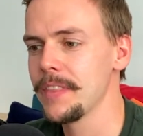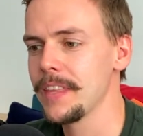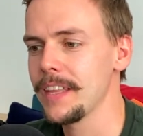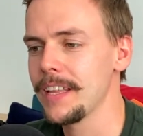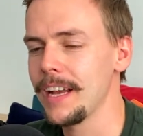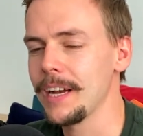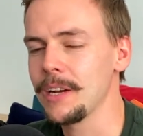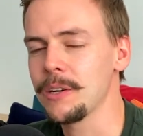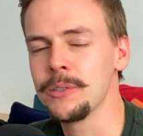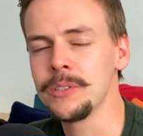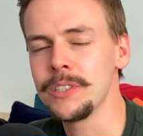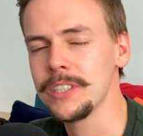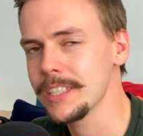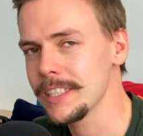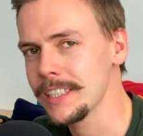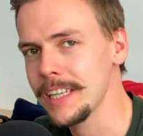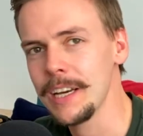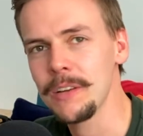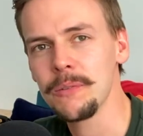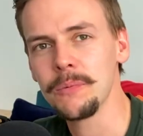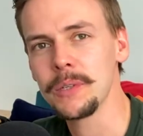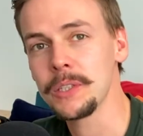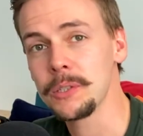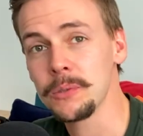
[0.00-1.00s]
I couldn't
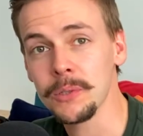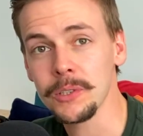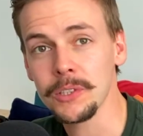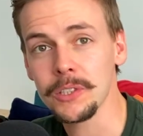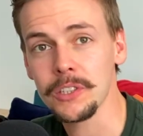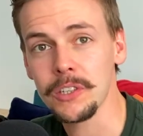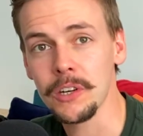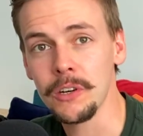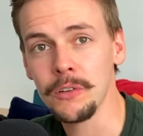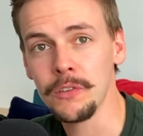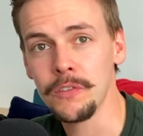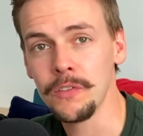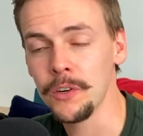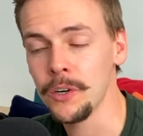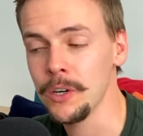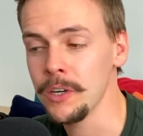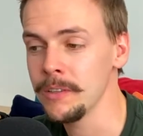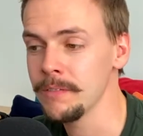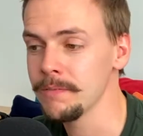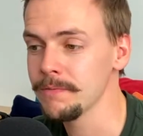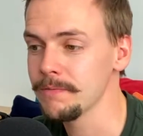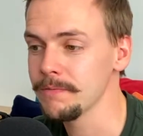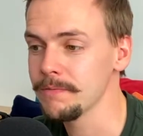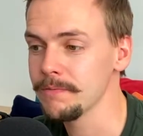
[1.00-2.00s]
decide which one to go for,
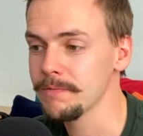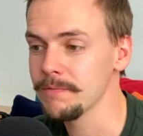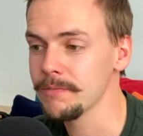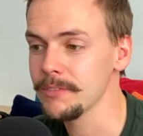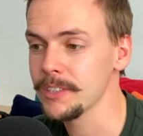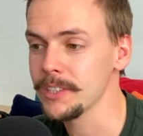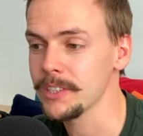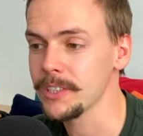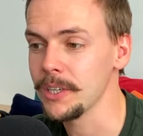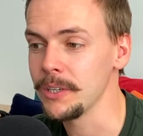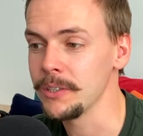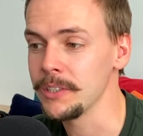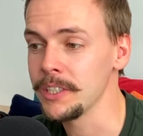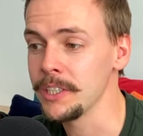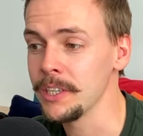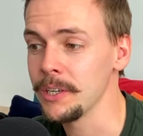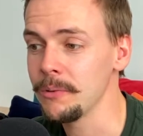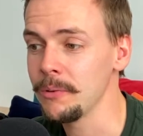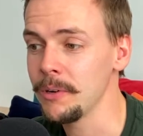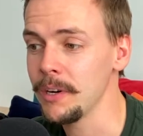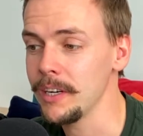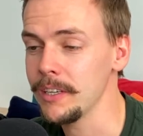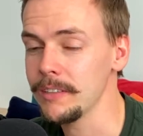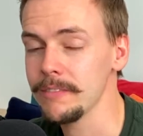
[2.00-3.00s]
so you know
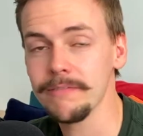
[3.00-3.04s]
what?